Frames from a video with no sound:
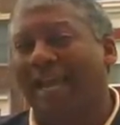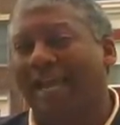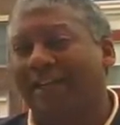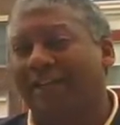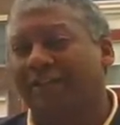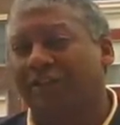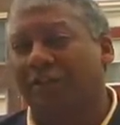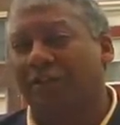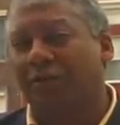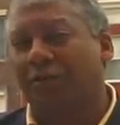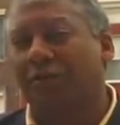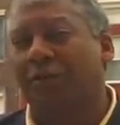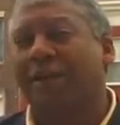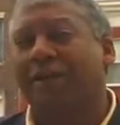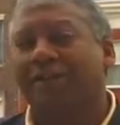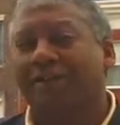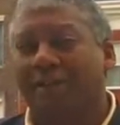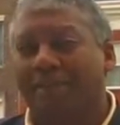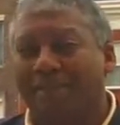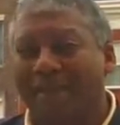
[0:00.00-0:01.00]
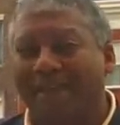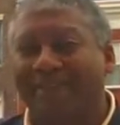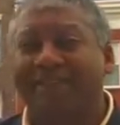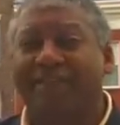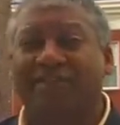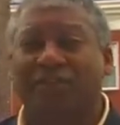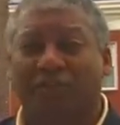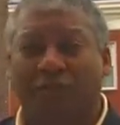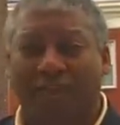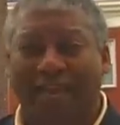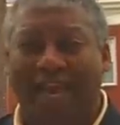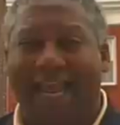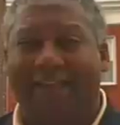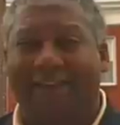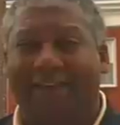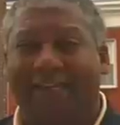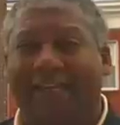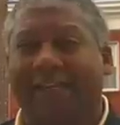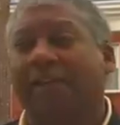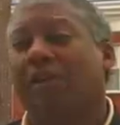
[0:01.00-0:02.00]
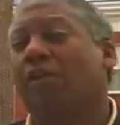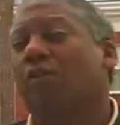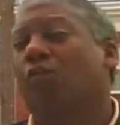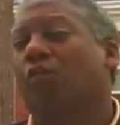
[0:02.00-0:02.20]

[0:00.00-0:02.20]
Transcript: to do to make this a reality.